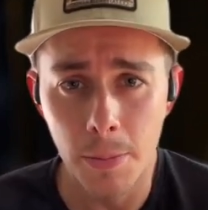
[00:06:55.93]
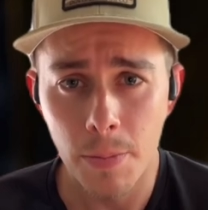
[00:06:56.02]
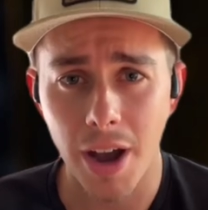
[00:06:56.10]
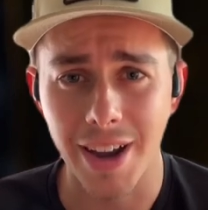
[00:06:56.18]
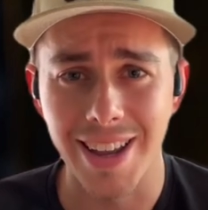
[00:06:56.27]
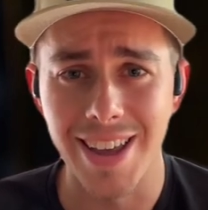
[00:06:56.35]

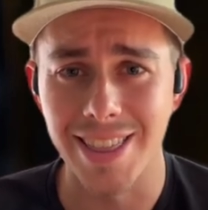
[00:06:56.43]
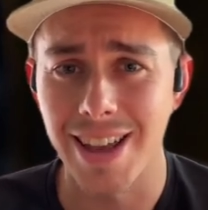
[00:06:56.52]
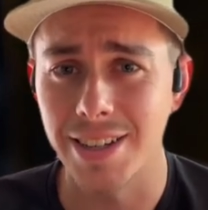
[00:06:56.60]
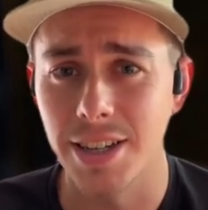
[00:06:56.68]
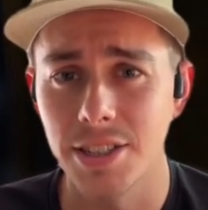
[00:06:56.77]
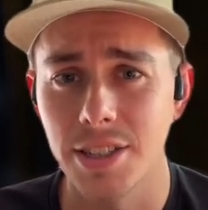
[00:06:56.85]
Again,
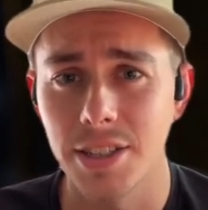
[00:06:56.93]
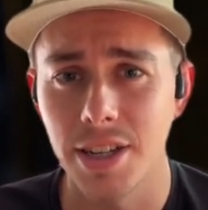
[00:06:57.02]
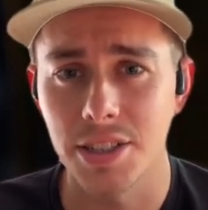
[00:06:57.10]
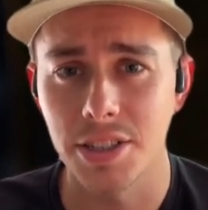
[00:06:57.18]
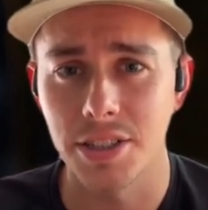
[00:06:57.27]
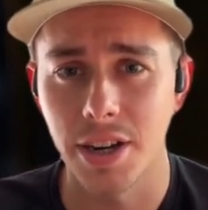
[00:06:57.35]
that doesn't
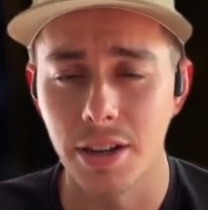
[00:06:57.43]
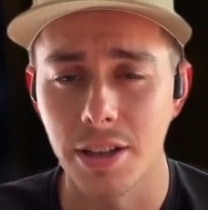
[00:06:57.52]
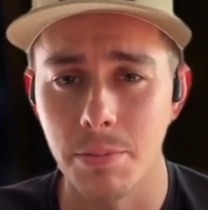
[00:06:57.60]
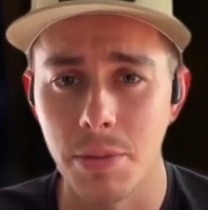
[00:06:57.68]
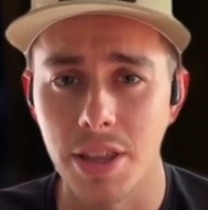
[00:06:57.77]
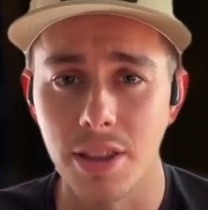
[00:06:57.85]
necessarily
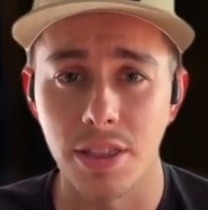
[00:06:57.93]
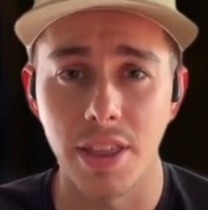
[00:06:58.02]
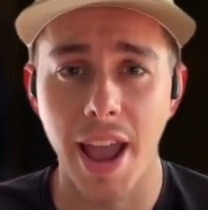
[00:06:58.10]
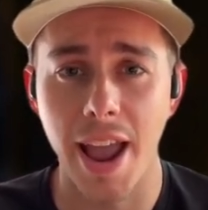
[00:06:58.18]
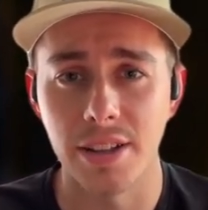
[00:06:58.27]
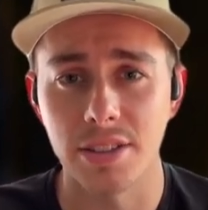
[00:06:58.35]
mean that the
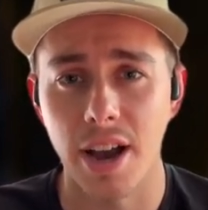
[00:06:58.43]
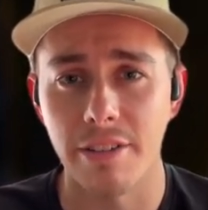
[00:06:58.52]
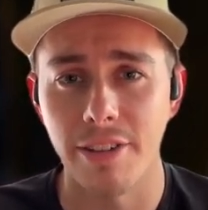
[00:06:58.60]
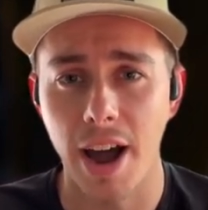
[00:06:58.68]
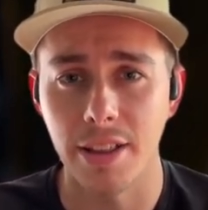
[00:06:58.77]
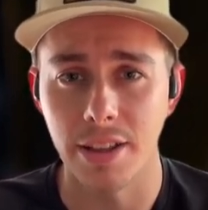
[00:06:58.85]

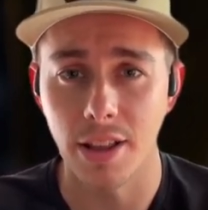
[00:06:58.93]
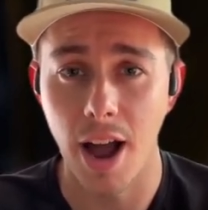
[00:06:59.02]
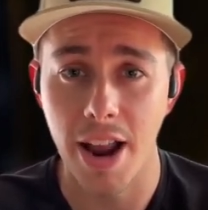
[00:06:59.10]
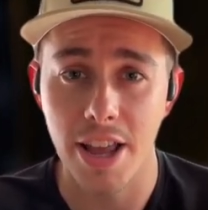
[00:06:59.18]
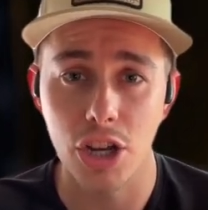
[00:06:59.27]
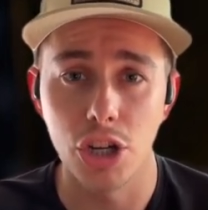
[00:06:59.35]
anti-fouling
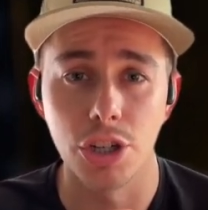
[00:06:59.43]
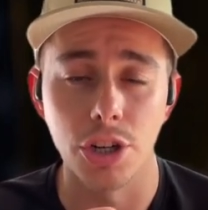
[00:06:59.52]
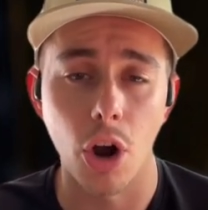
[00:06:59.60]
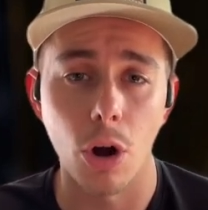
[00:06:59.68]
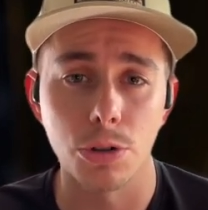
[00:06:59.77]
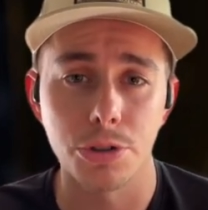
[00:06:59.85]
lining couldn't
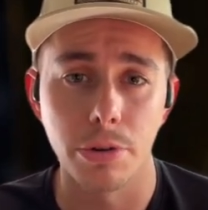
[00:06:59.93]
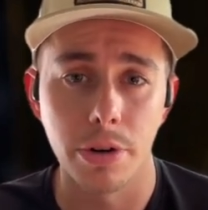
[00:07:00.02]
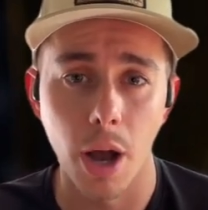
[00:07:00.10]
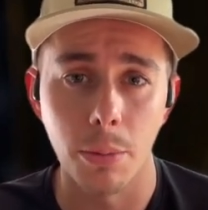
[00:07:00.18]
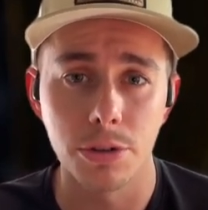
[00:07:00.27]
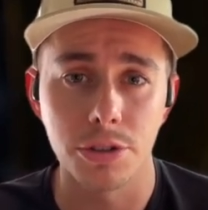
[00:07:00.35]
also
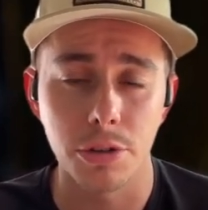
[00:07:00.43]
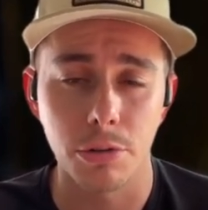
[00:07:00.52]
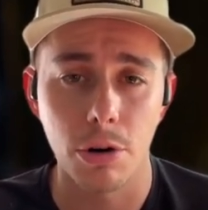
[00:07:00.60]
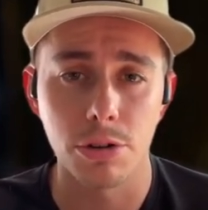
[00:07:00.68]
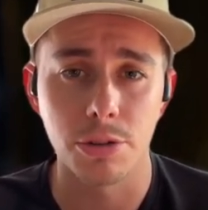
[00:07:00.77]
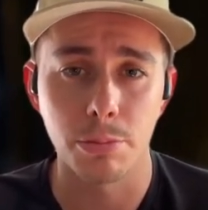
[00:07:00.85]
doubles the corrosion